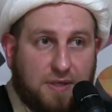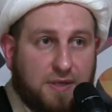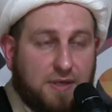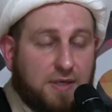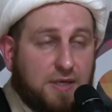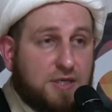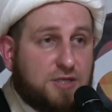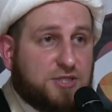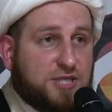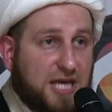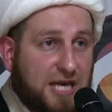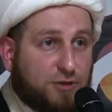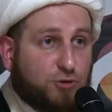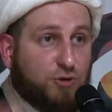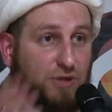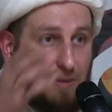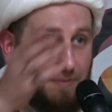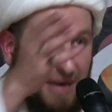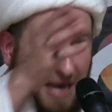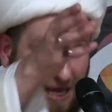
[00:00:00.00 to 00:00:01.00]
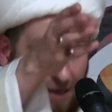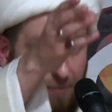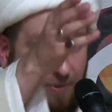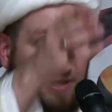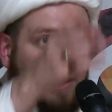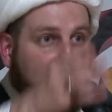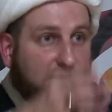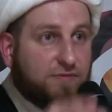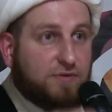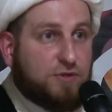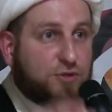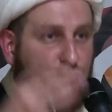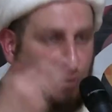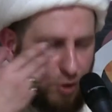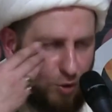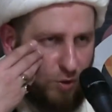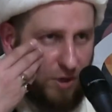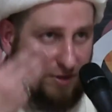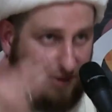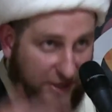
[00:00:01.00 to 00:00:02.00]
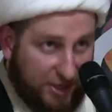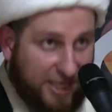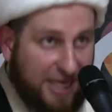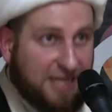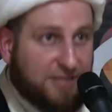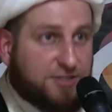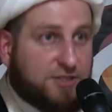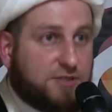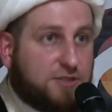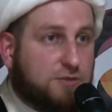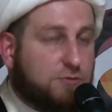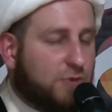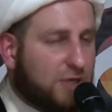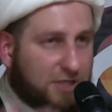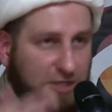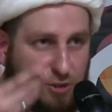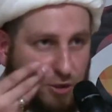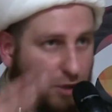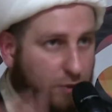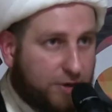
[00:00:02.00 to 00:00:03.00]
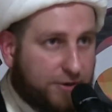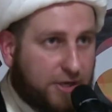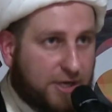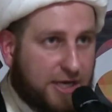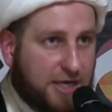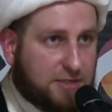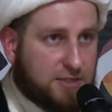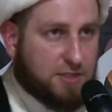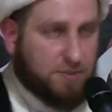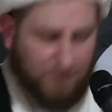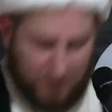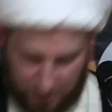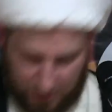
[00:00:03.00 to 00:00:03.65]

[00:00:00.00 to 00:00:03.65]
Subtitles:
Say to the male believers to lower their gazes. What does lower their gazes? It means they